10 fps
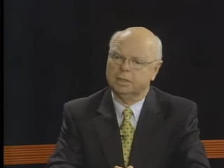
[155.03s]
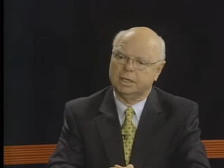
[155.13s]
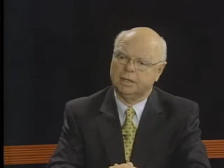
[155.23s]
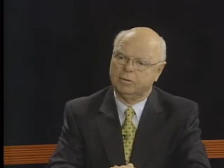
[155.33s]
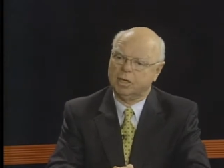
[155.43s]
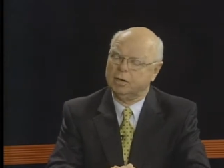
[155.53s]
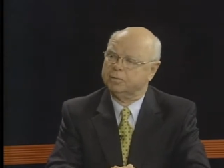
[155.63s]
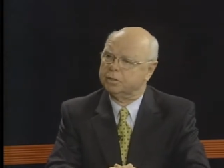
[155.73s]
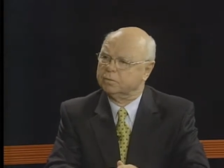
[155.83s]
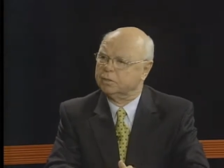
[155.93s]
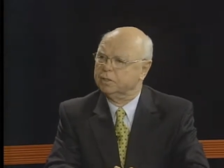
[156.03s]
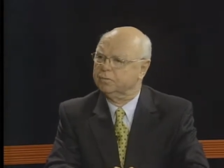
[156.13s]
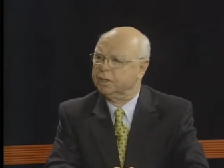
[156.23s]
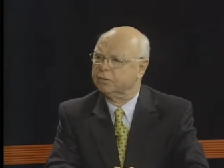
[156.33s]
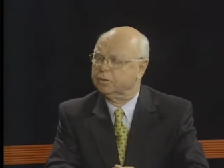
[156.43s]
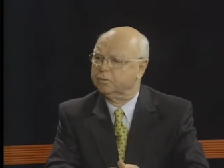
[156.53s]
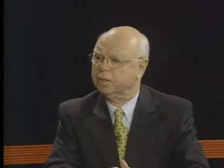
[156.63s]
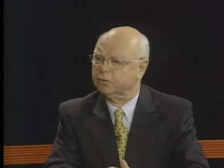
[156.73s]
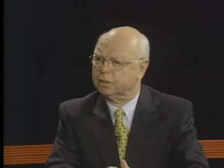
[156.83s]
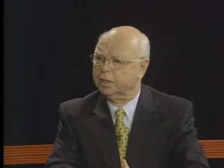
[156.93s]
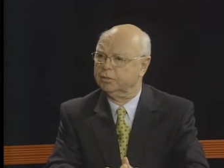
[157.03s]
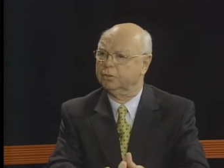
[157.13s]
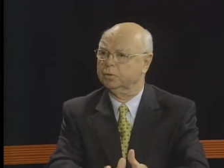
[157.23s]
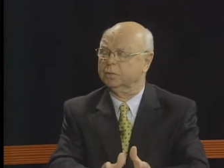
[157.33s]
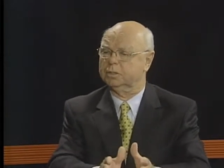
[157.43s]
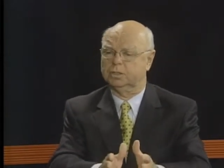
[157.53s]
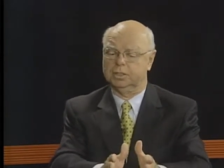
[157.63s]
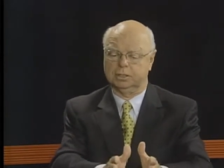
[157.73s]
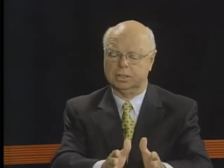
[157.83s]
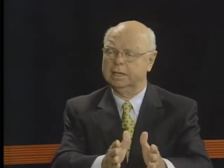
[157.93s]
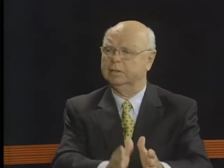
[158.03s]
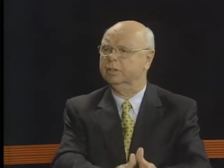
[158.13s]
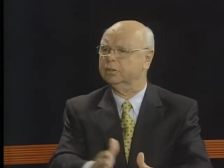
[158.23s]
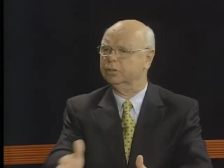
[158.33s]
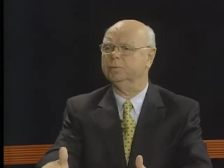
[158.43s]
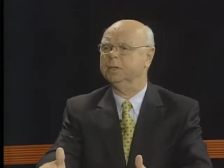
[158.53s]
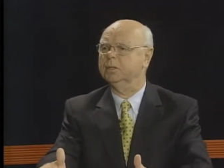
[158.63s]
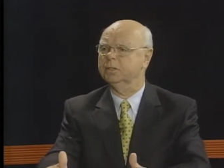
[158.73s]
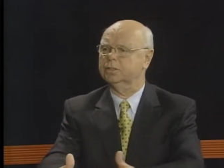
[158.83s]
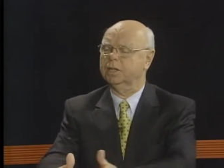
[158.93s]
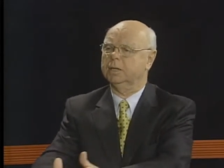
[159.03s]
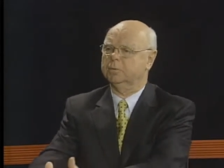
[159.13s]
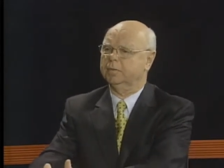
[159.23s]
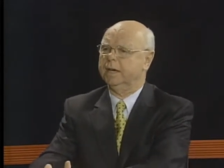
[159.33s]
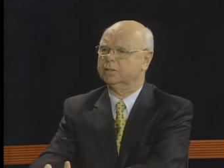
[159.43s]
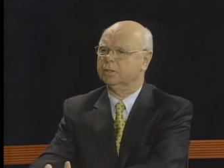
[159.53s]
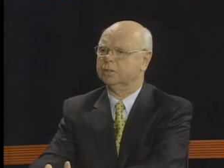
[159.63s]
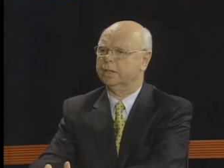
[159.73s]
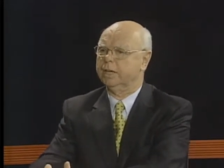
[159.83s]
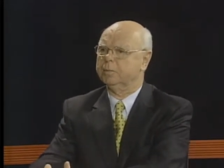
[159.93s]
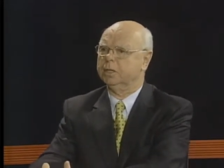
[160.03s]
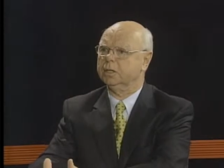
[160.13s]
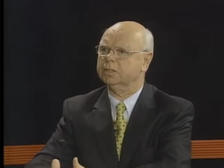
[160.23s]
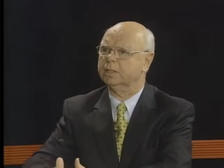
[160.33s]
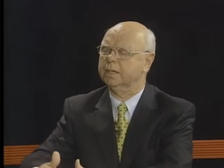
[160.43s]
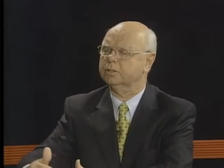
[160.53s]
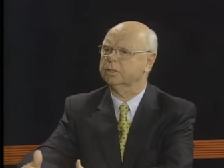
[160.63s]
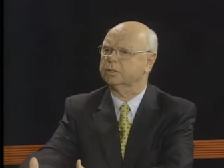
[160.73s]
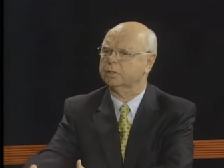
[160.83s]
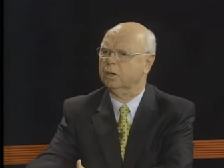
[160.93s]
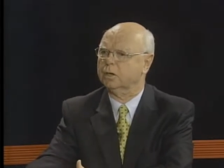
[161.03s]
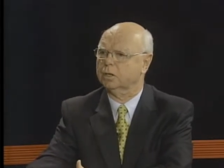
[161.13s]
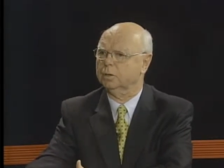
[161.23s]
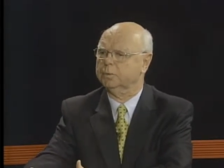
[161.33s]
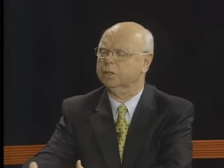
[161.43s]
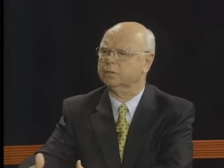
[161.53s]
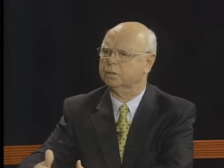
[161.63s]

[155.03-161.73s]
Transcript: and they have an Office of Defects Investigation which says there are too many of these types of accidents happening. Let's ask this car company to